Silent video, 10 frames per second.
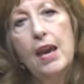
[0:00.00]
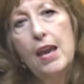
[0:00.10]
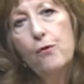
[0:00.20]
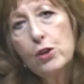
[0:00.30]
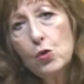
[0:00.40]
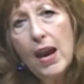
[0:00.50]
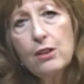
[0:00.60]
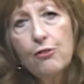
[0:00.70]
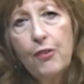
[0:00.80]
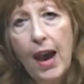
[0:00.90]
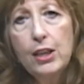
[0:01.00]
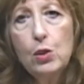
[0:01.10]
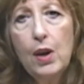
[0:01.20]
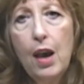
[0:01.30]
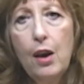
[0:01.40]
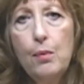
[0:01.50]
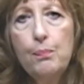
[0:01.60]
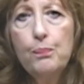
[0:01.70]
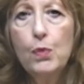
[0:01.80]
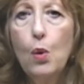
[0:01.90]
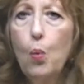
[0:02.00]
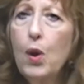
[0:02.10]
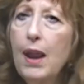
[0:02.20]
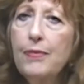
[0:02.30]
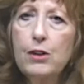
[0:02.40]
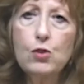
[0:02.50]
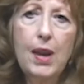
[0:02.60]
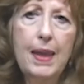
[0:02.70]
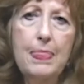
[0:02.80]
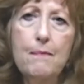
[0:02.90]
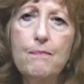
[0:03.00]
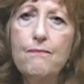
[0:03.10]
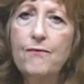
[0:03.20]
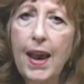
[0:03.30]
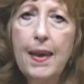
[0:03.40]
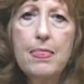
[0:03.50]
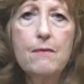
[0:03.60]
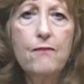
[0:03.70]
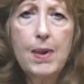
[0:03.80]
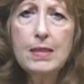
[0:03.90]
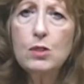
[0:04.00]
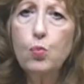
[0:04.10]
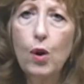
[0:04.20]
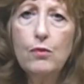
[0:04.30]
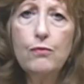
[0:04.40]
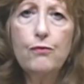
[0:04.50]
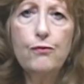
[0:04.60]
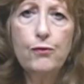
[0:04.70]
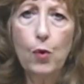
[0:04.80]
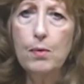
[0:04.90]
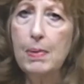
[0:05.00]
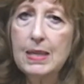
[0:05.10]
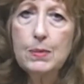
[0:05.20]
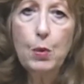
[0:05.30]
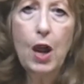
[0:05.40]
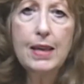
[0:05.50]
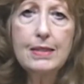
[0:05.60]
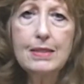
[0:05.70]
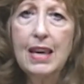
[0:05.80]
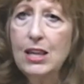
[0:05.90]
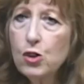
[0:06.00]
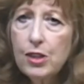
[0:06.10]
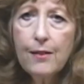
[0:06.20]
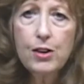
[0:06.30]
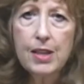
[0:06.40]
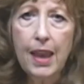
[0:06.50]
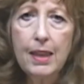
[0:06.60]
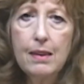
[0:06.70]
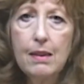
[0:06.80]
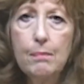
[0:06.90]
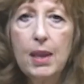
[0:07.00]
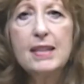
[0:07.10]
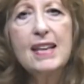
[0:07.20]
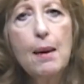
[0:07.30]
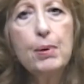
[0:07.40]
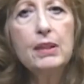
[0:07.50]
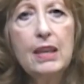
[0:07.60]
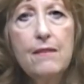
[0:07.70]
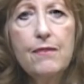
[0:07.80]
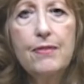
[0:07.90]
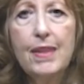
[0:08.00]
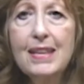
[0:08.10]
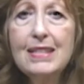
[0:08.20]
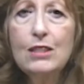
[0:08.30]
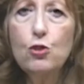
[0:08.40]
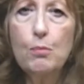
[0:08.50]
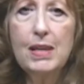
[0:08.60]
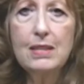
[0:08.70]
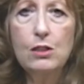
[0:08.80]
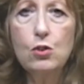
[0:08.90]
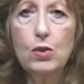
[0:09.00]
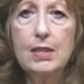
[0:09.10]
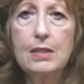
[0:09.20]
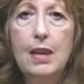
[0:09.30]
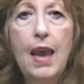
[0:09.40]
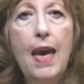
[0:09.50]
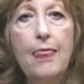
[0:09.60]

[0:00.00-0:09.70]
If we're trying to find you a home, we're out there trying to find the best one for the best price each and every day, because I believe that's in your best interest.